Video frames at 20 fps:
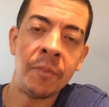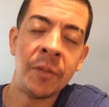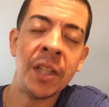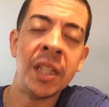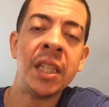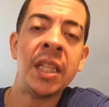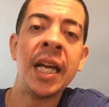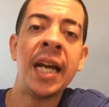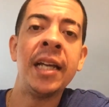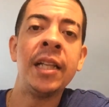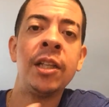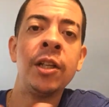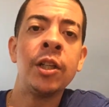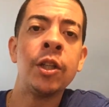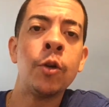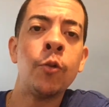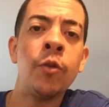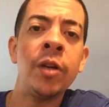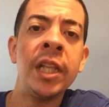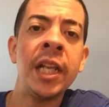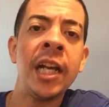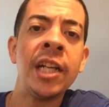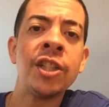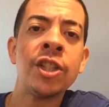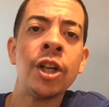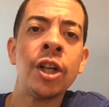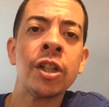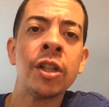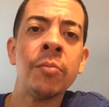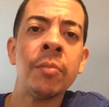The diet, the, the one that I
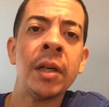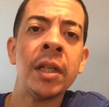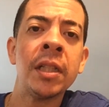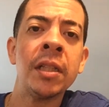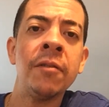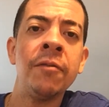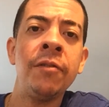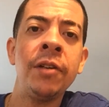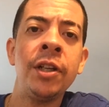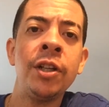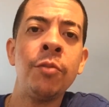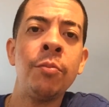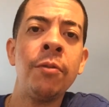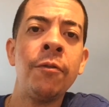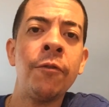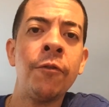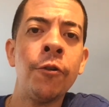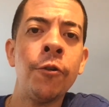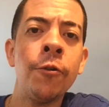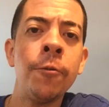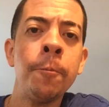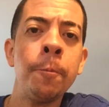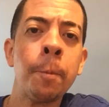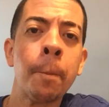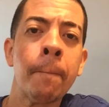talked about the video before,